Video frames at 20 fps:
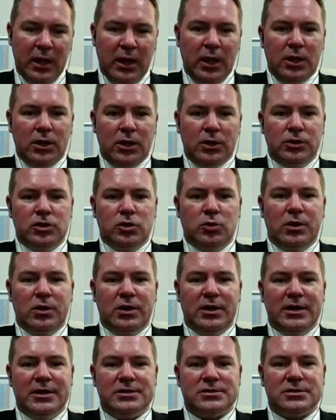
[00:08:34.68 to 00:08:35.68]
DEWA
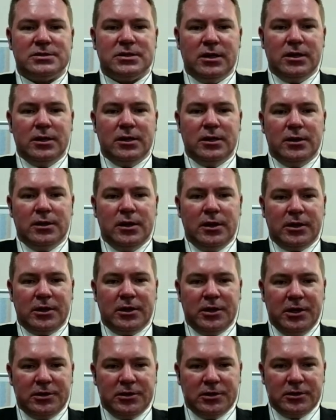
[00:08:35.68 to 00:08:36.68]
has accredited
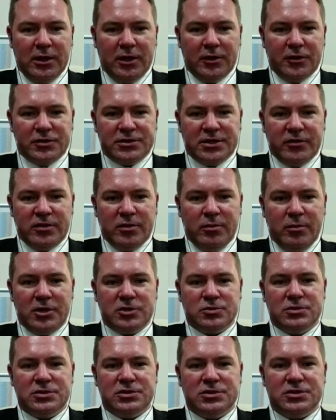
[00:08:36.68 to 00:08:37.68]
the health and safety management
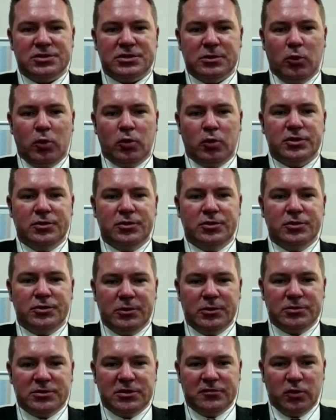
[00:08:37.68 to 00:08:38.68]
system also in terms of
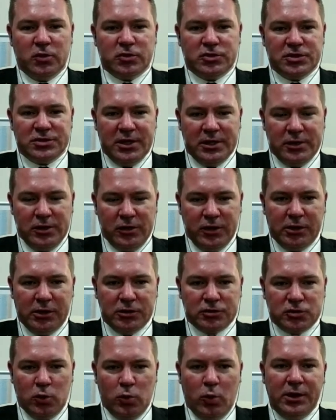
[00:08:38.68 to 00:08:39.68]
OSHA's
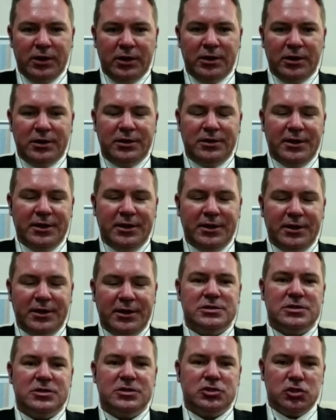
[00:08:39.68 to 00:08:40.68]
18001, and that's been since
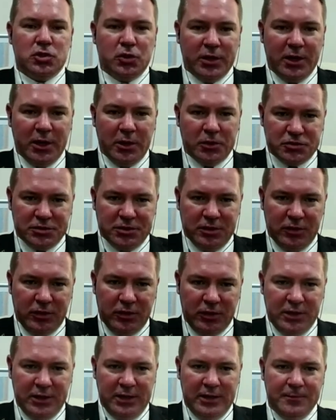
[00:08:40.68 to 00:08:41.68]
2003.
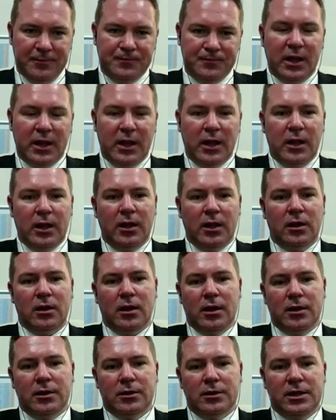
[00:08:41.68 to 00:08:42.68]

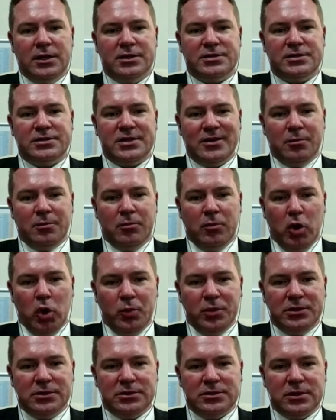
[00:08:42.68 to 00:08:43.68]
It's at the moment,
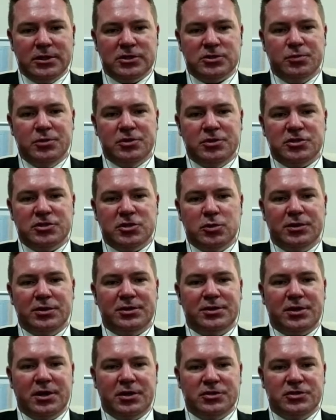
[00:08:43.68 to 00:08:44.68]
it's busy with the
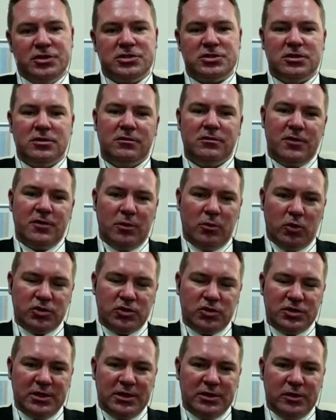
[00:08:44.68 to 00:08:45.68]
transition from OSHA's
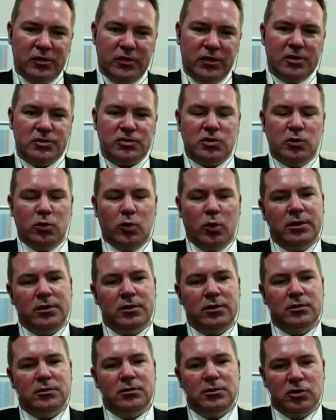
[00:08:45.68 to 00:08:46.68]
18001
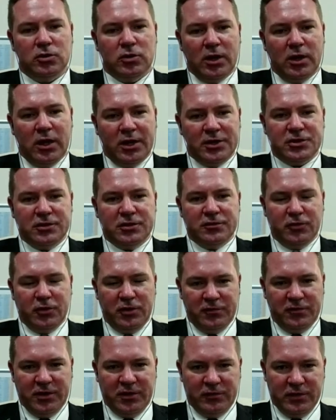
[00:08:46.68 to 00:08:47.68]
to ISO
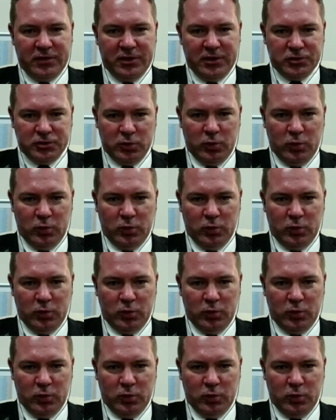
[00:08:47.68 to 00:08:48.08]
45001.